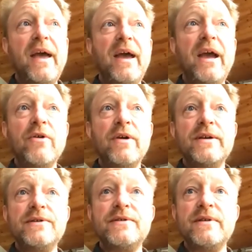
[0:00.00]

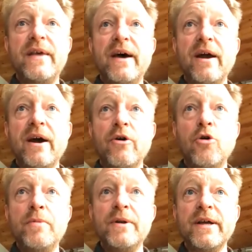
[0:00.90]
Areas that are
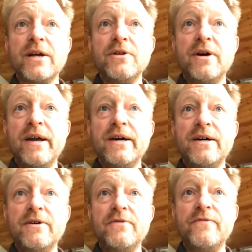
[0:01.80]
open, like a lot
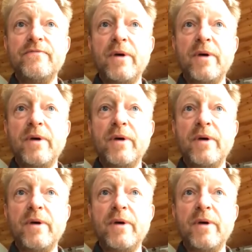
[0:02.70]
of